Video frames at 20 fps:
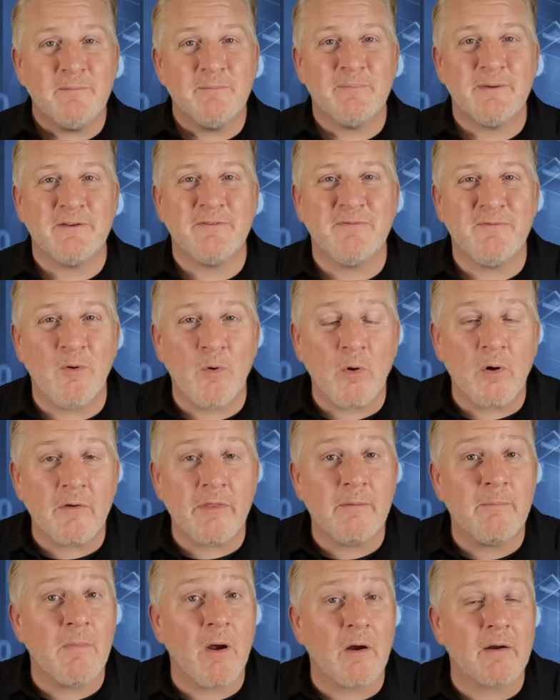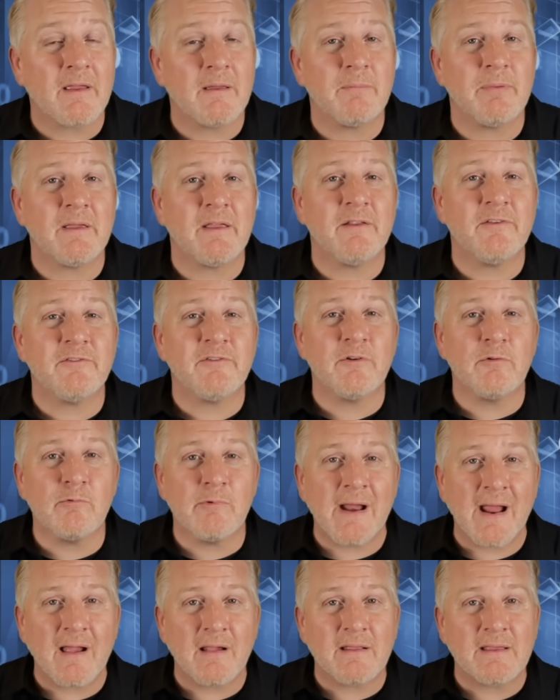before the market begins to
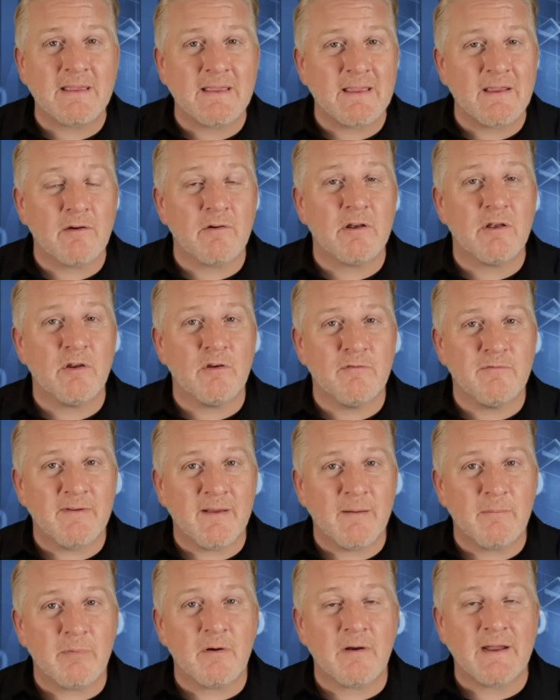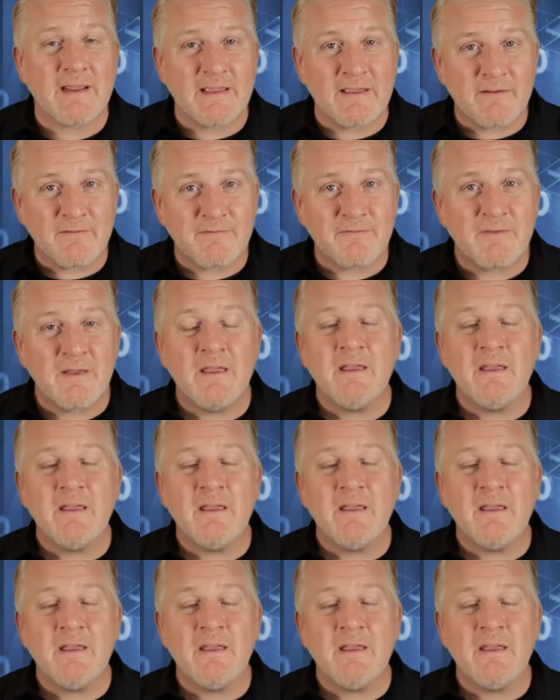rally here in November if